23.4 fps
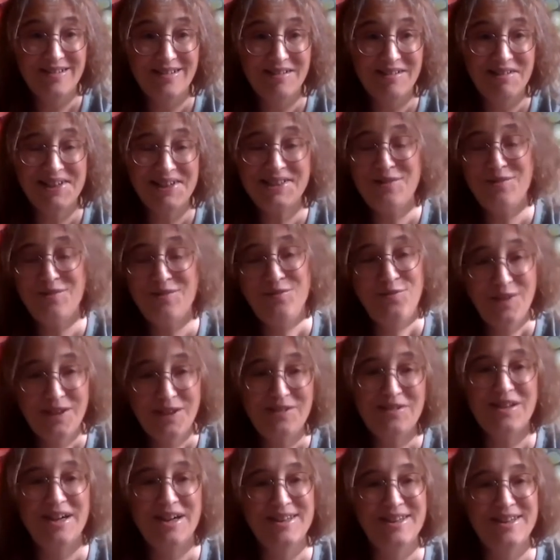And I don't feel
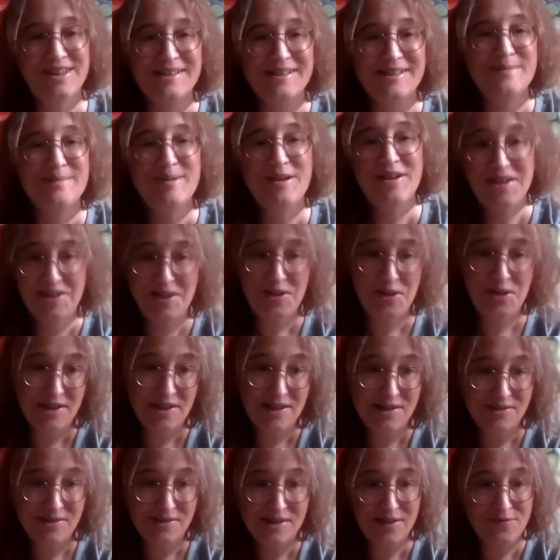like that about anything
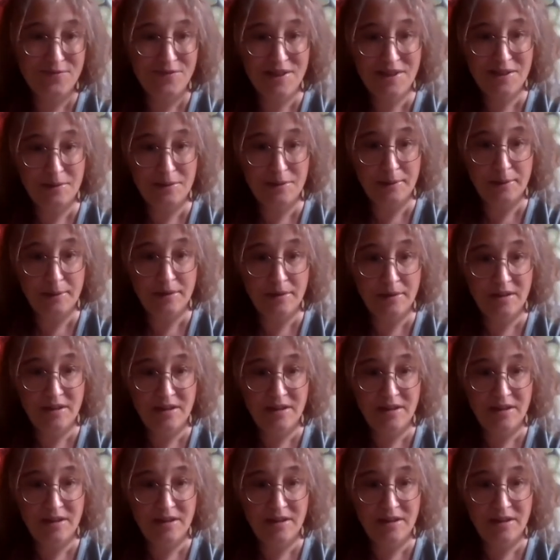else I've written.